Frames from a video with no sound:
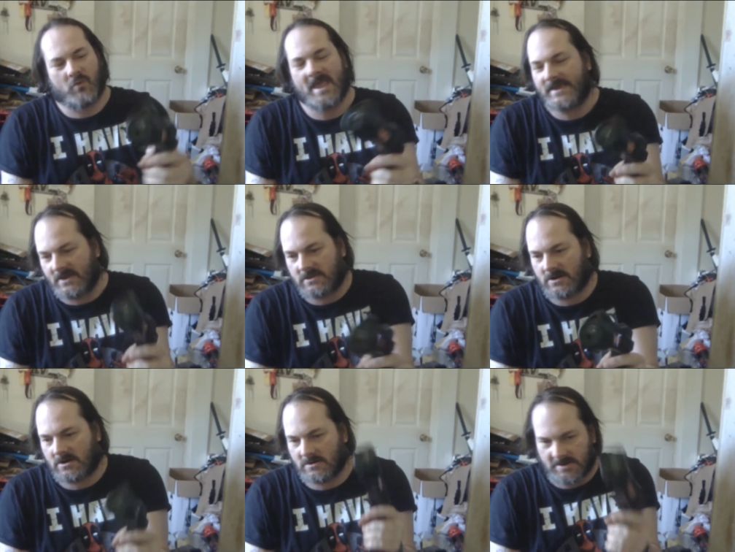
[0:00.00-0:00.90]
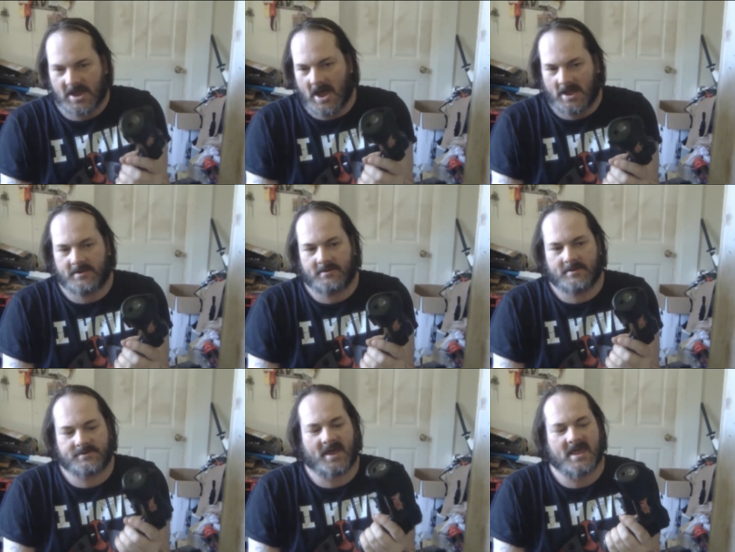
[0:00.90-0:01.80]
regular gun
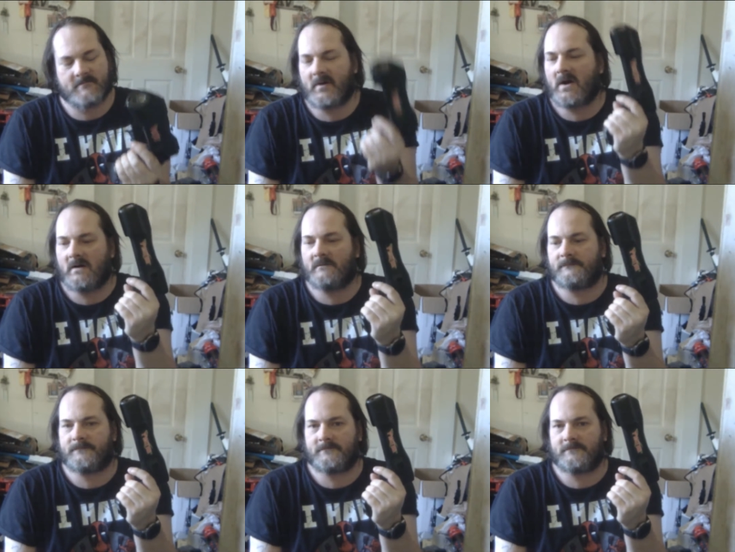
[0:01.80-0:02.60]
type of